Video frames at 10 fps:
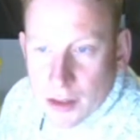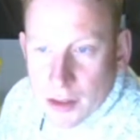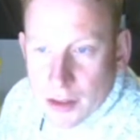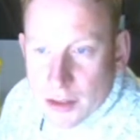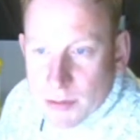
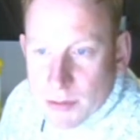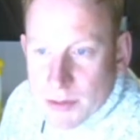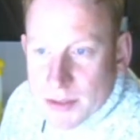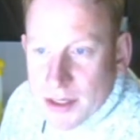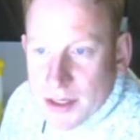This one
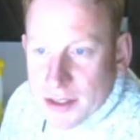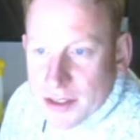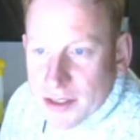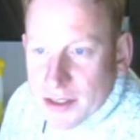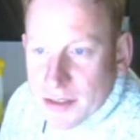was a nice
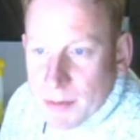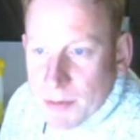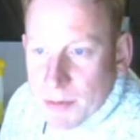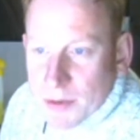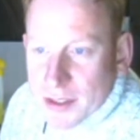item. I
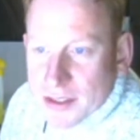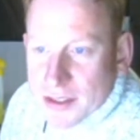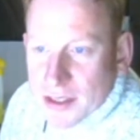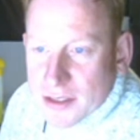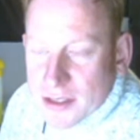bought this
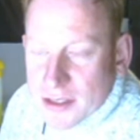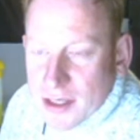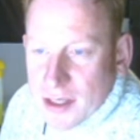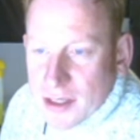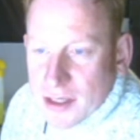at
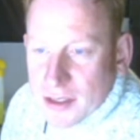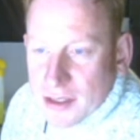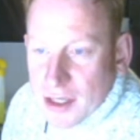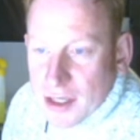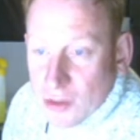
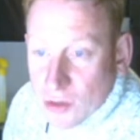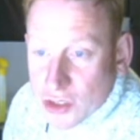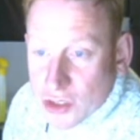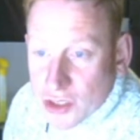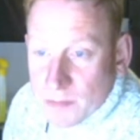an
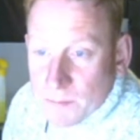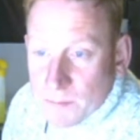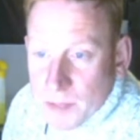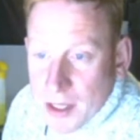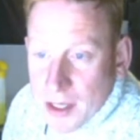auction.
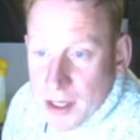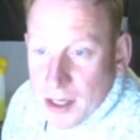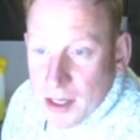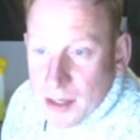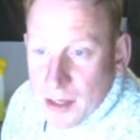
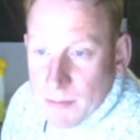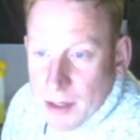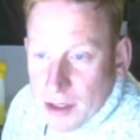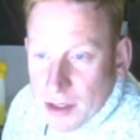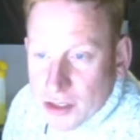
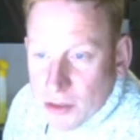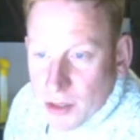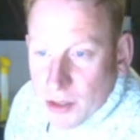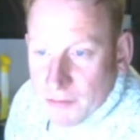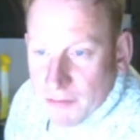I
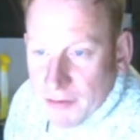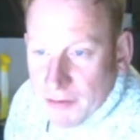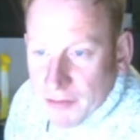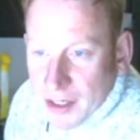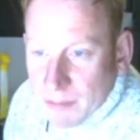sold it for
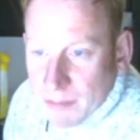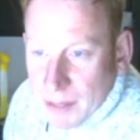£58.